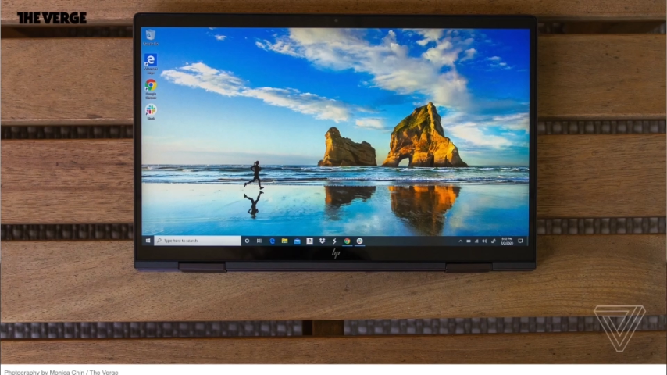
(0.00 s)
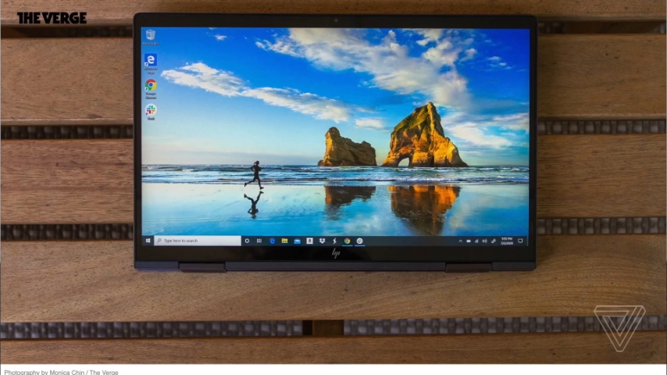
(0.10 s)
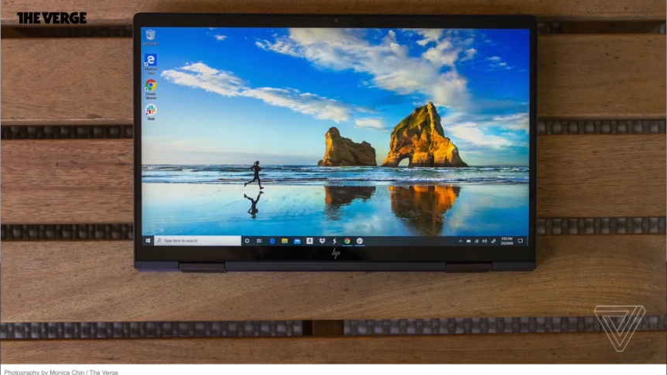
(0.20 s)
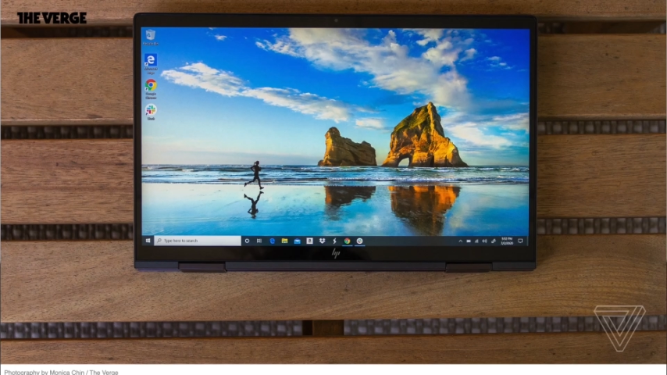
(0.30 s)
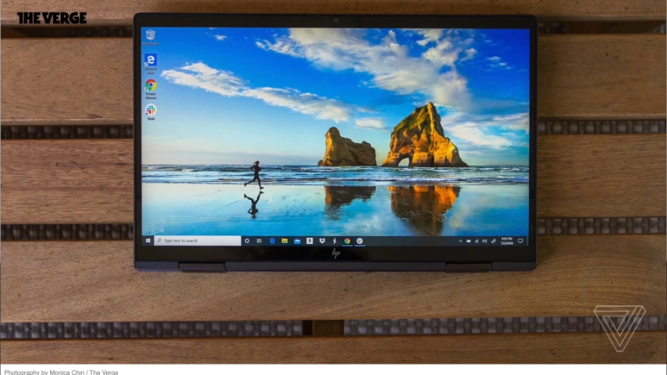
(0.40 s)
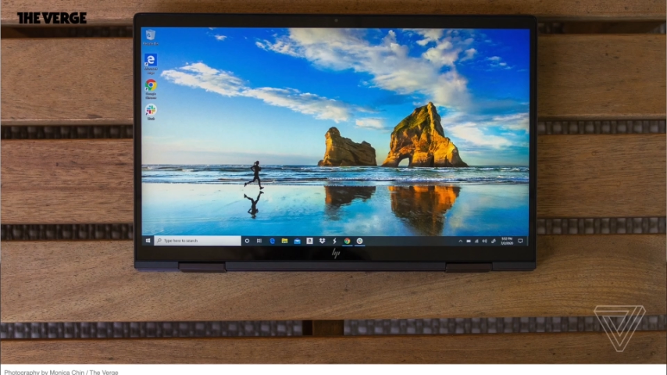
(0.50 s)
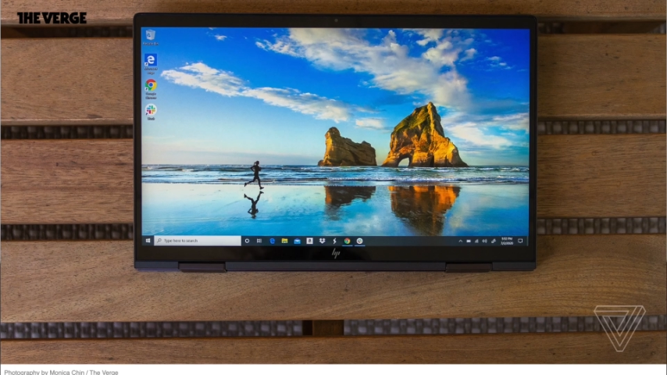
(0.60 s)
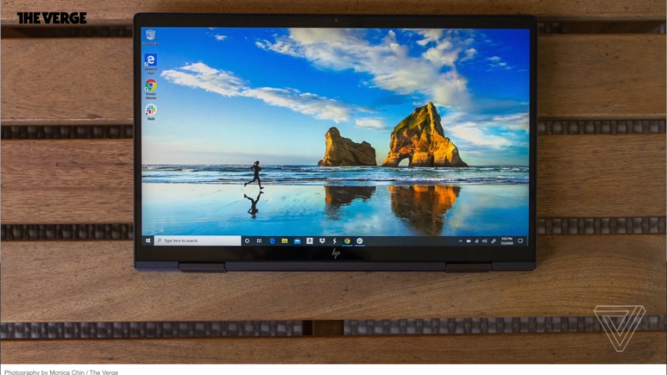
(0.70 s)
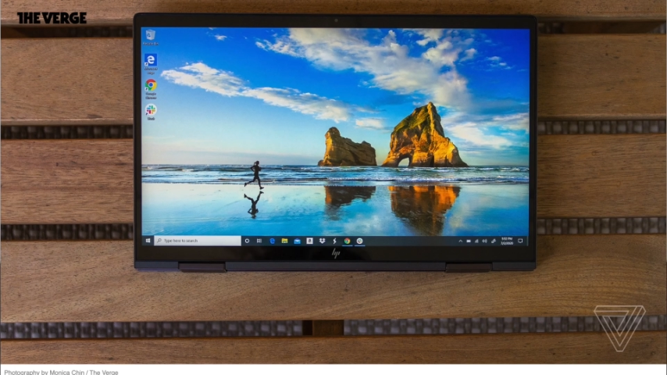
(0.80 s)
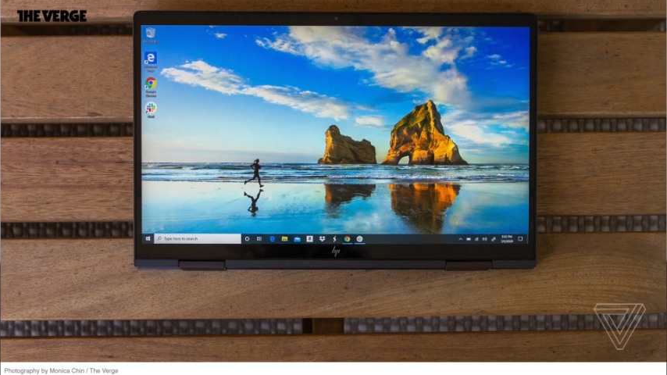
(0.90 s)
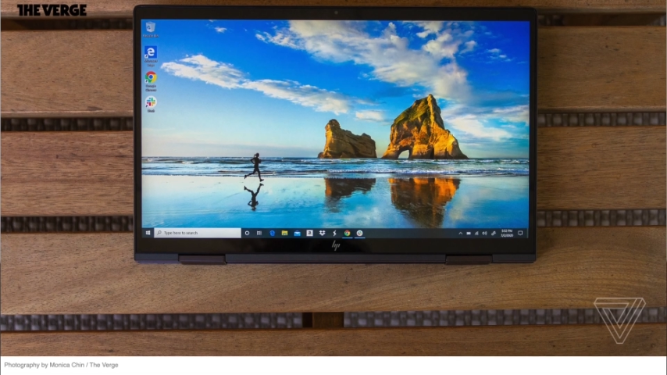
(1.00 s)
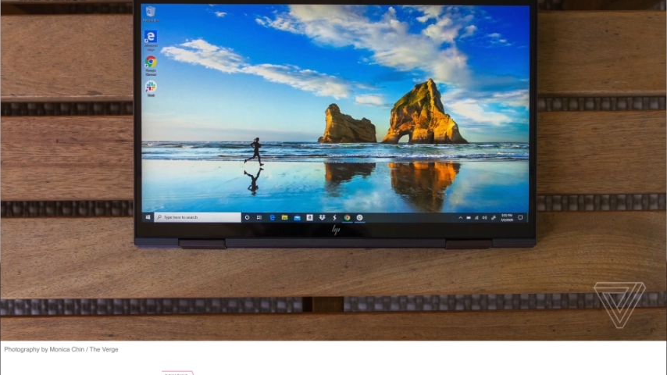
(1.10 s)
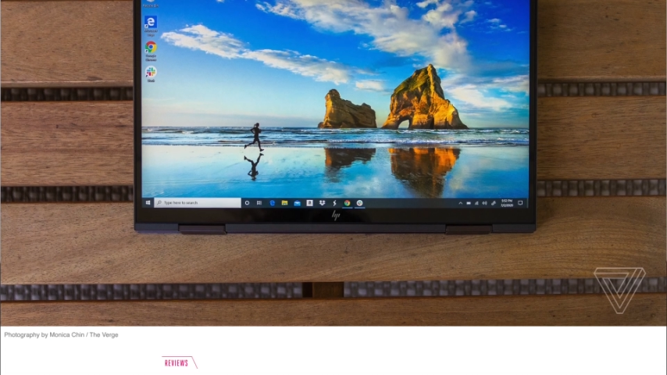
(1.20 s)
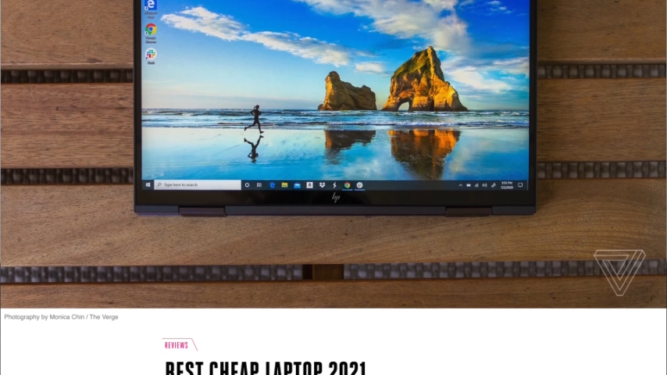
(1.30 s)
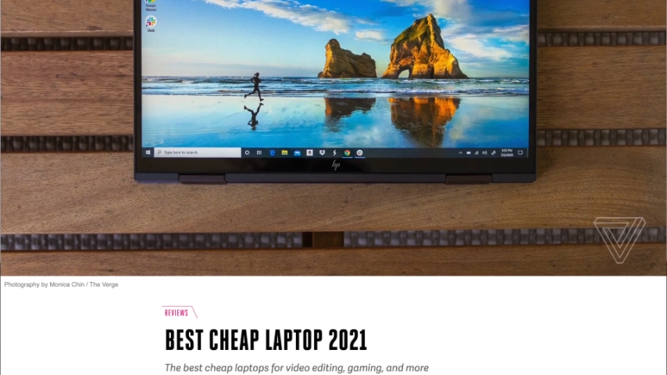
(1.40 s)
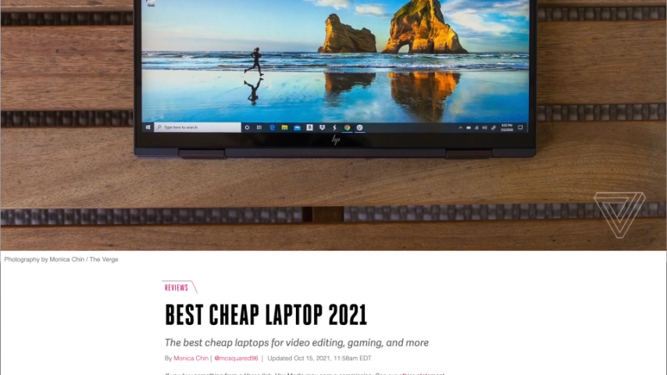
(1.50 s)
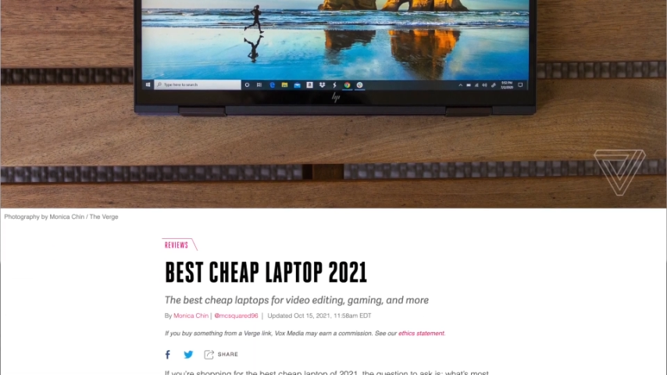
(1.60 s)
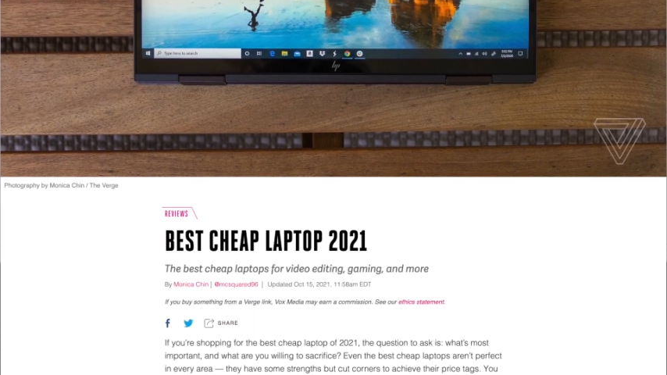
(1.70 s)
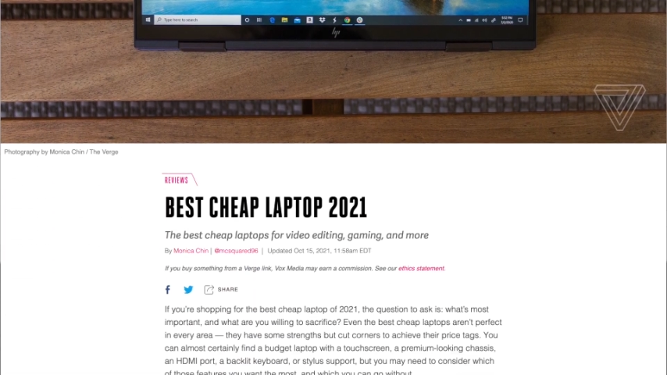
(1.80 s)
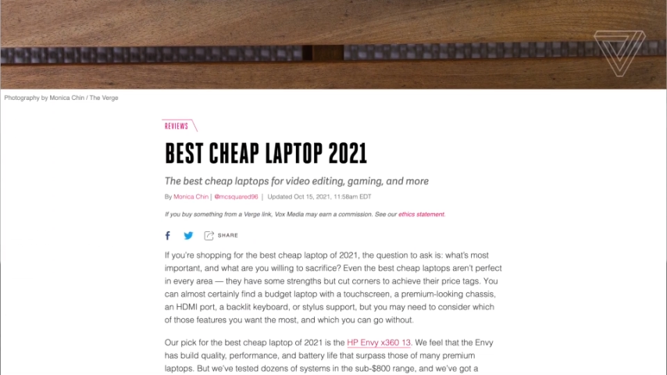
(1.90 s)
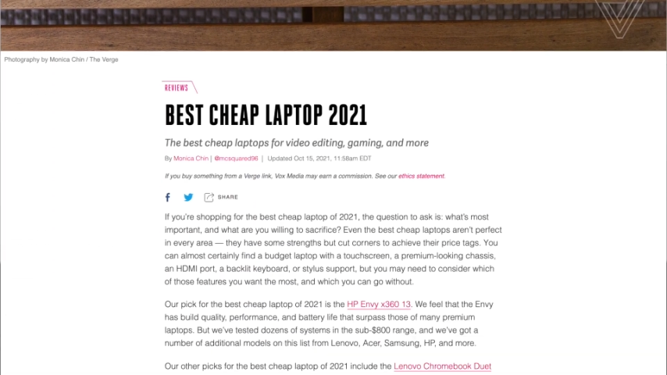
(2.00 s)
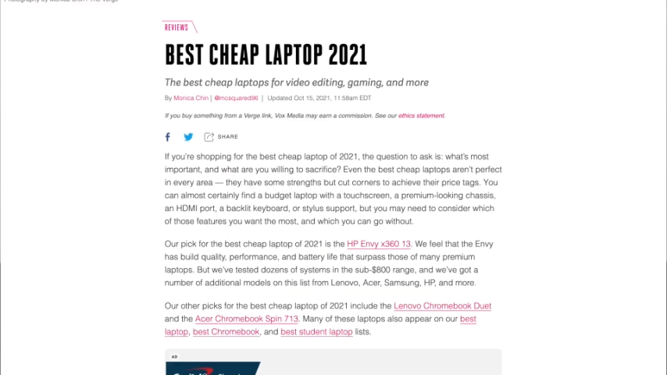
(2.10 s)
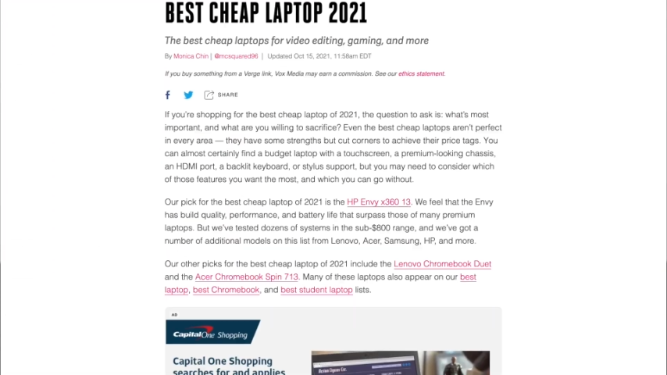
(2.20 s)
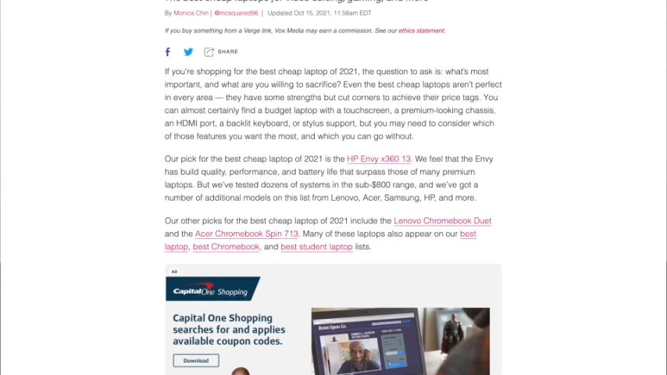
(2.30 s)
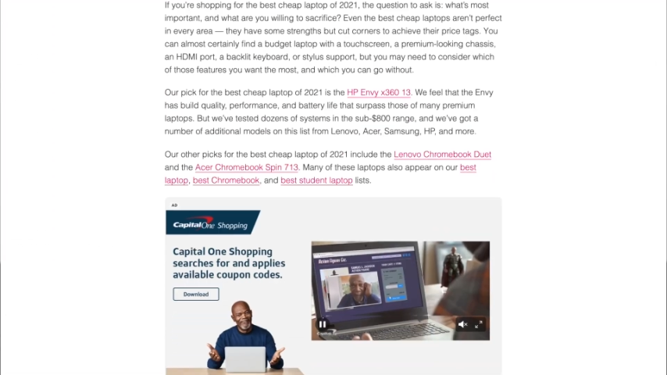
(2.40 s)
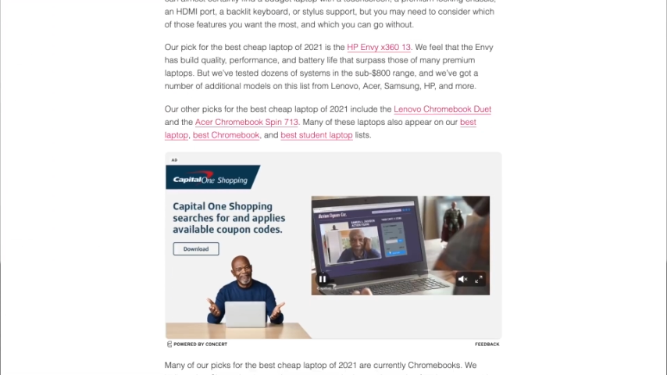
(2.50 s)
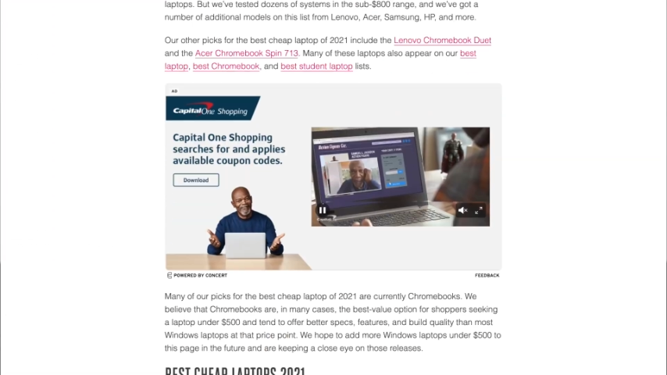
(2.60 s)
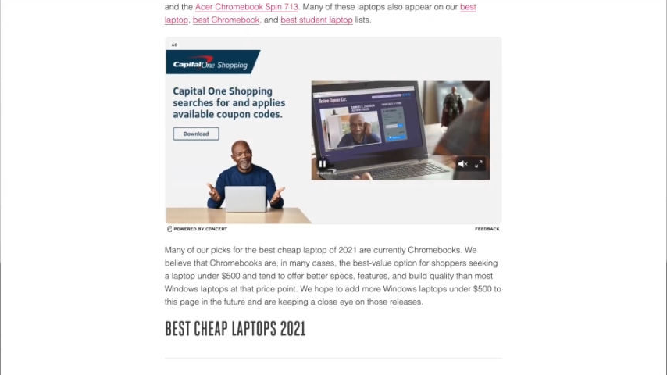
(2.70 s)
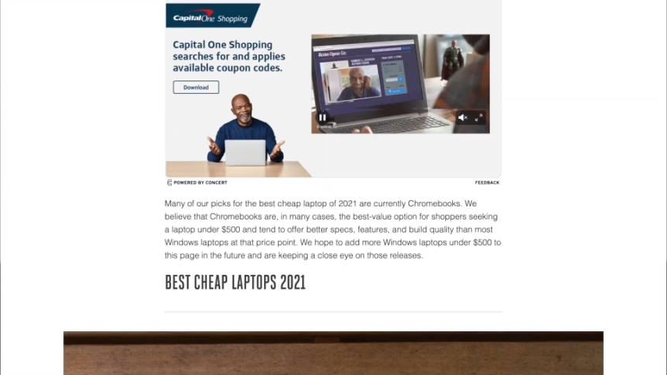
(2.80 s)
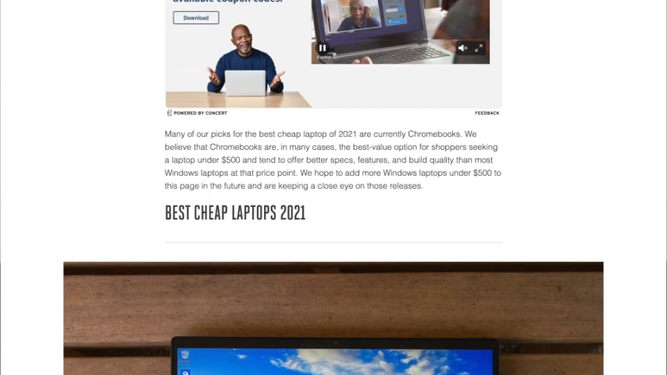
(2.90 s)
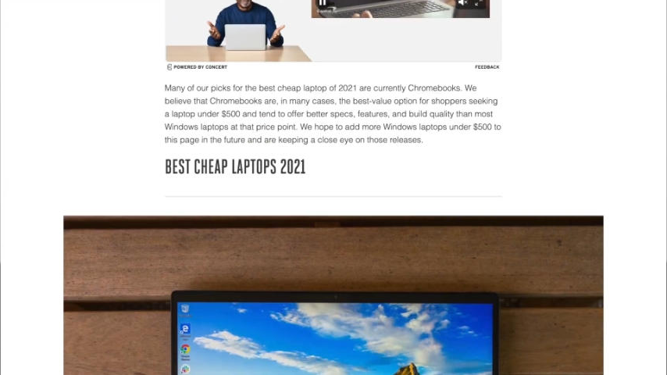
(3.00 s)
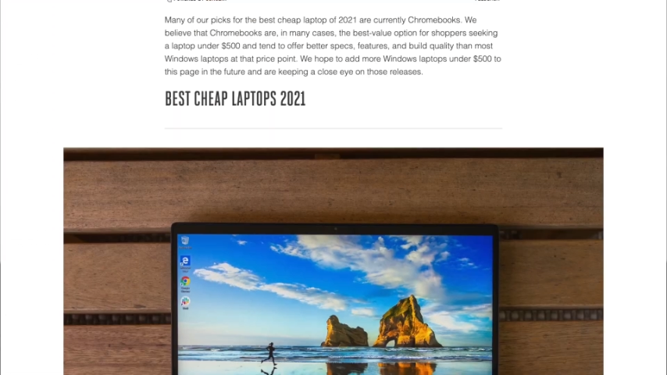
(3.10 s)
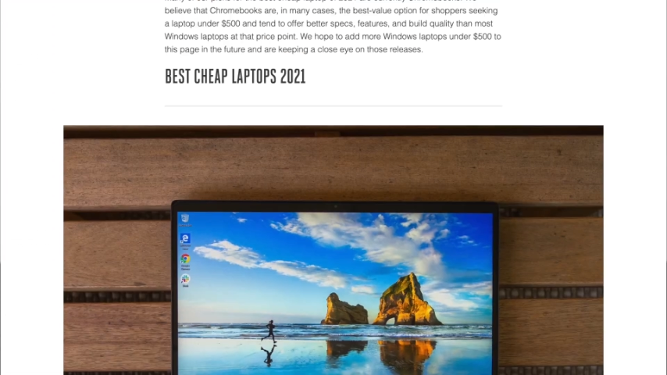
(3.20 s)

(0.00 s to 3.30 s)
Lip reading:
No face is visible, so there are no lips to read.